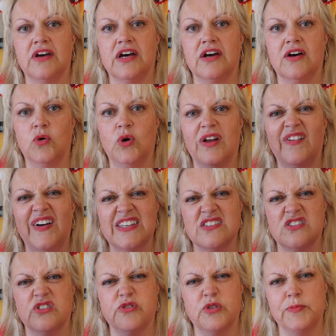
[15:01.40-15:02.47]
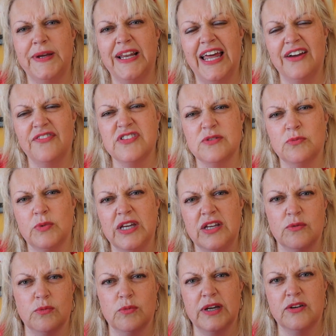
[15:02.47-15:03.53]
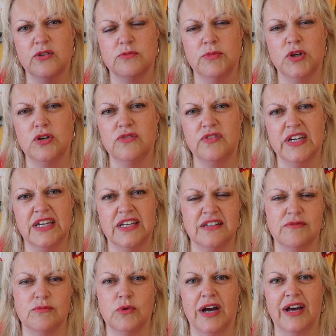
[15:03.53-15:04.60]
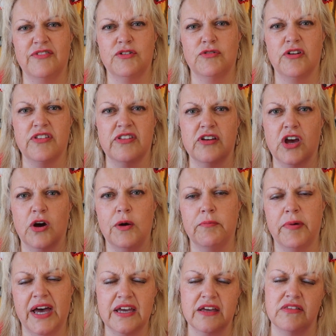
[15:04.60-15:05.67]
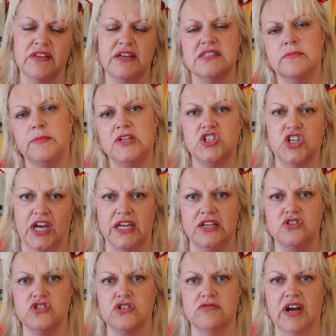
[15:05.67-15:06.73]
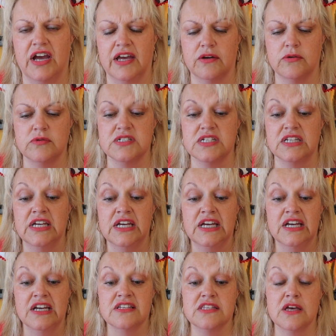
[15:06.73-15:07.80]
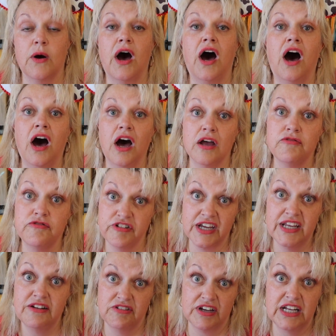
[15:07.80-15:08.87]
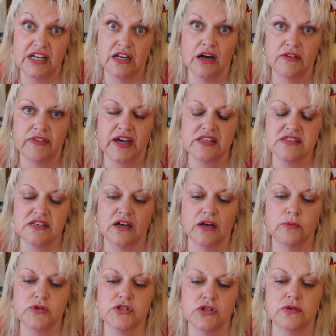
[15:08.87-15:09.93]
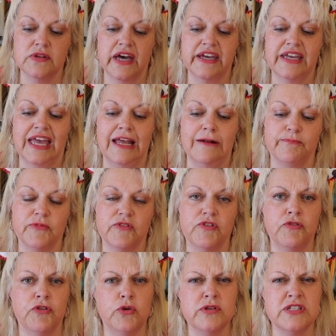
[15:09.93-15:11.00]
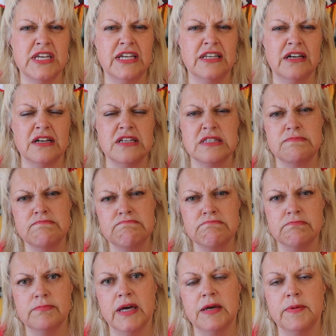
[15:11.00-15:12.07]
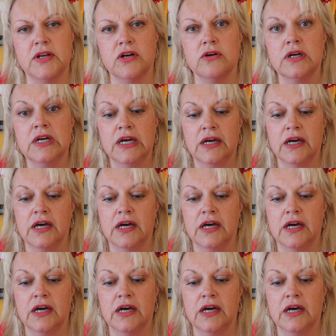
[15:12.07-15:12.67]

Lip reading: that all of our stuff would be left and we could move it and what have you, rather than going back and things have been changed around. And so I really, really like that, and I would do that again. For 14 nights, maybe not,